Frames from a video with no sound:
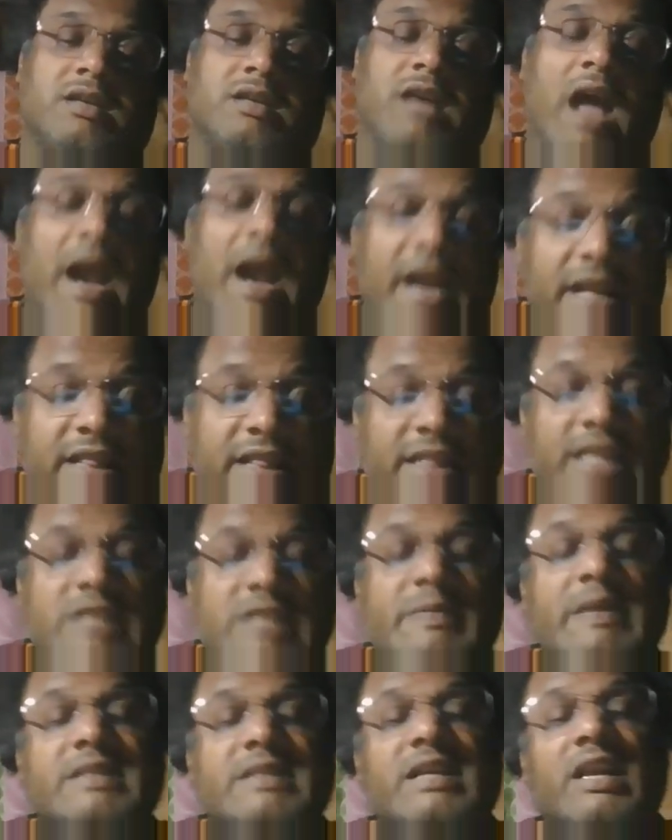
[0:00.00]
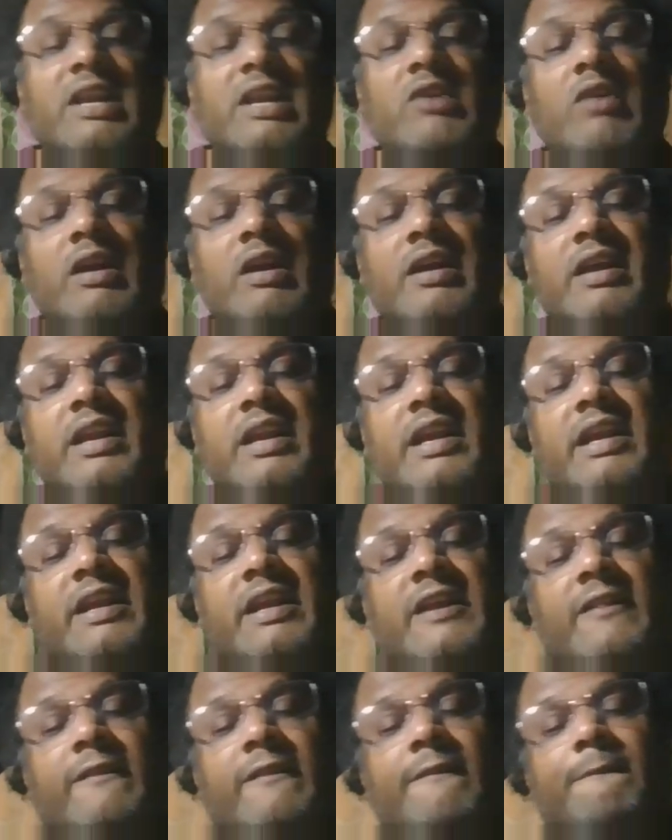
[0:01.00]
And in this basically you are
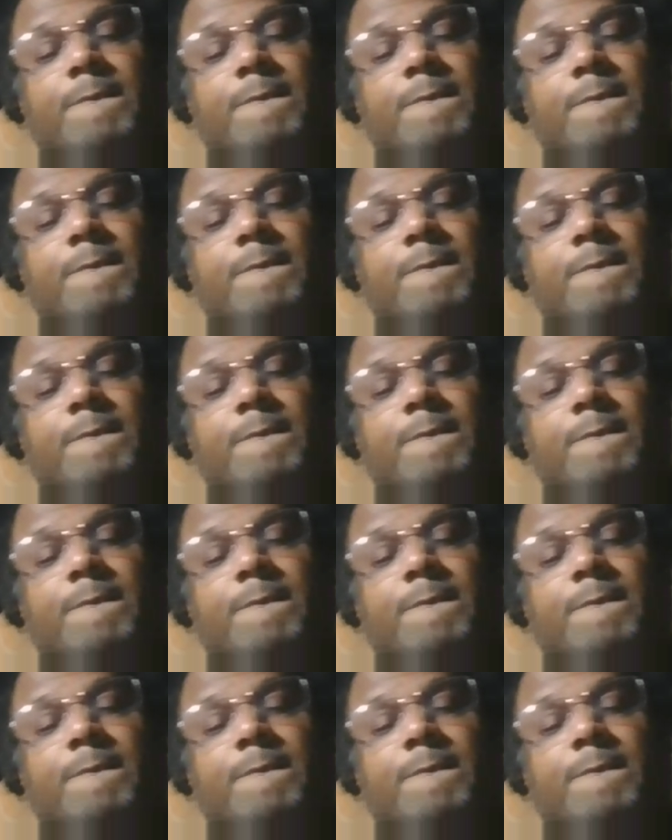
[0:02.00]
creating